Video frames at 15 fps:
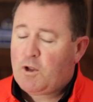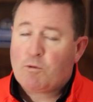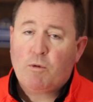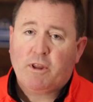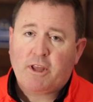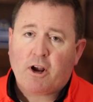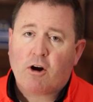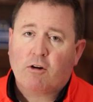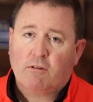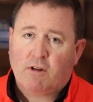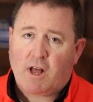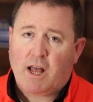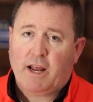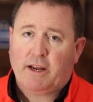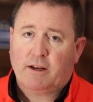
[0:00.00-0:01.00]
when they aren't
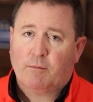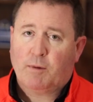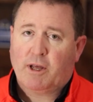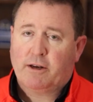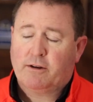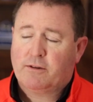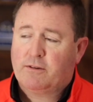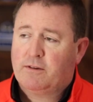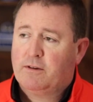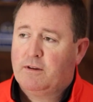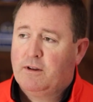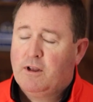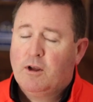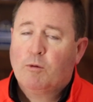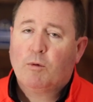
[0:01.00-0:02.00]
lying about us,
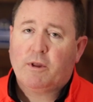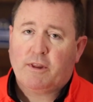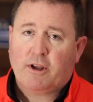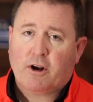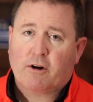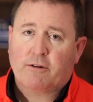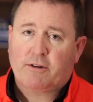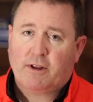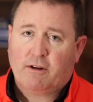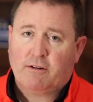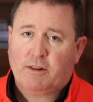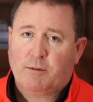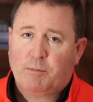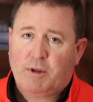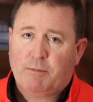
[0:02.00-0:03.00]
when they aren't
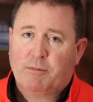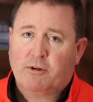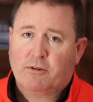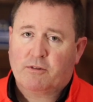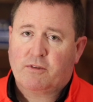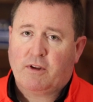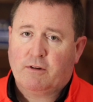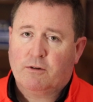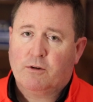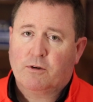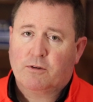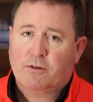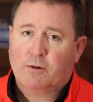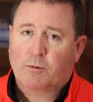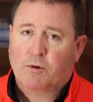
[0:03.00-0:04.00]
telling the people of St.
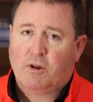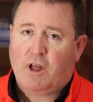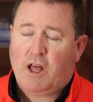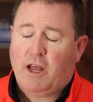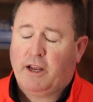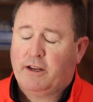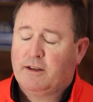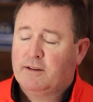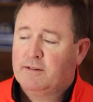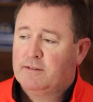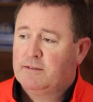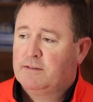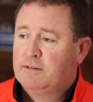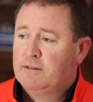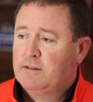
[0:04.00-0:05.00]
Louis that we're lying,
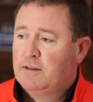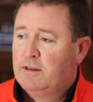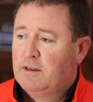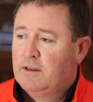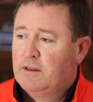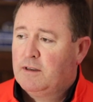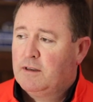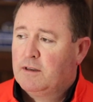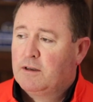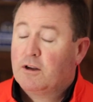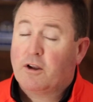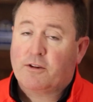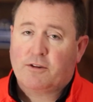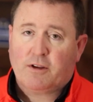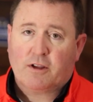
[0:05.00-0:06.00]

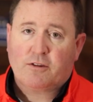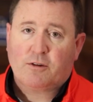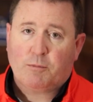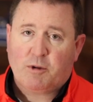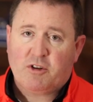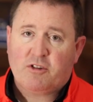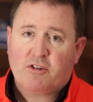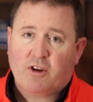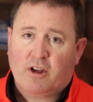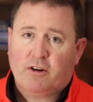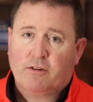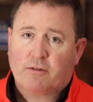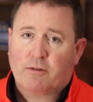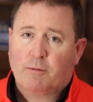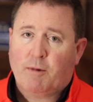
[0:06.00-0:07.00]
causing us to be
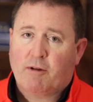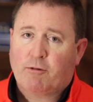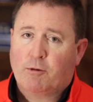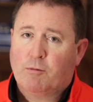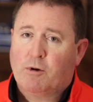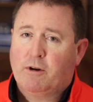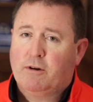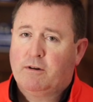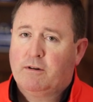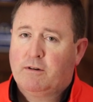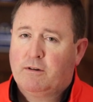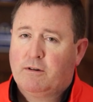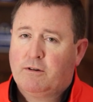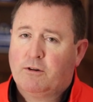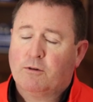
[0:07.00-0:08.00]
shunned from everyone,
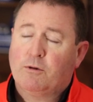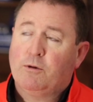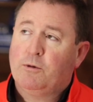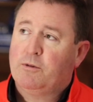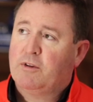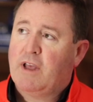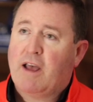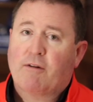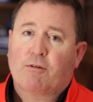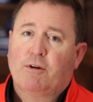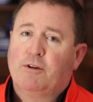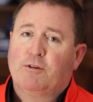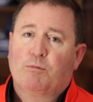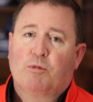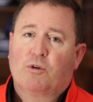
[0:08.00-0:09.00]
to lose
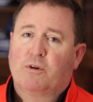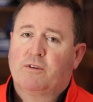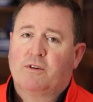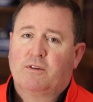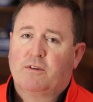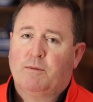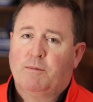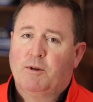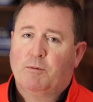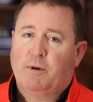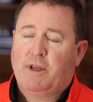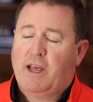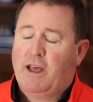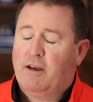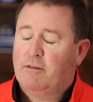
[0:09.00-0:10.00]
every support system that
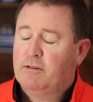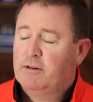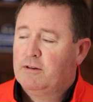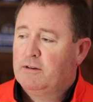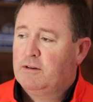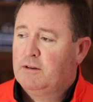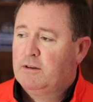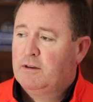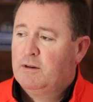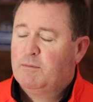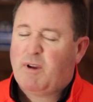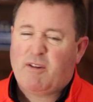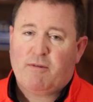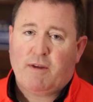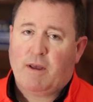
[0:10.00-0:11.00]
we have.
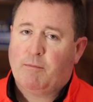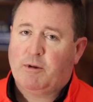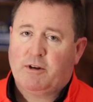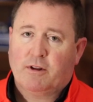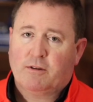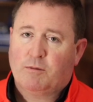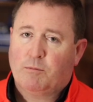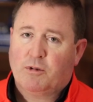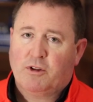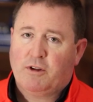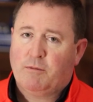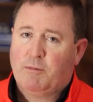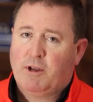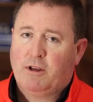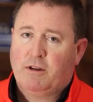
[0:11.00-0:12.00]
My family doesn't
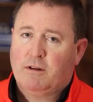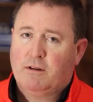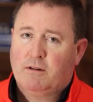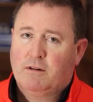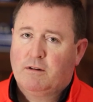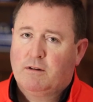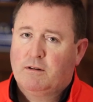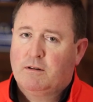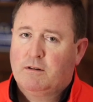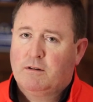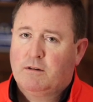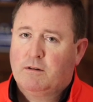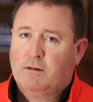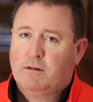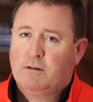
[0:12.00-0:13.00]
believe me.
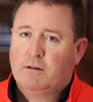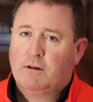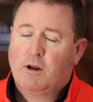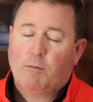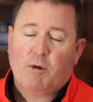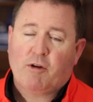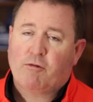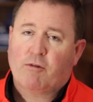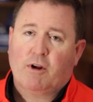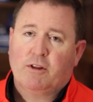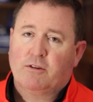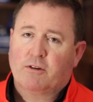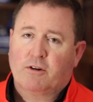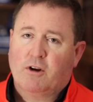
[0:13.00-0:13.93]
All my friends are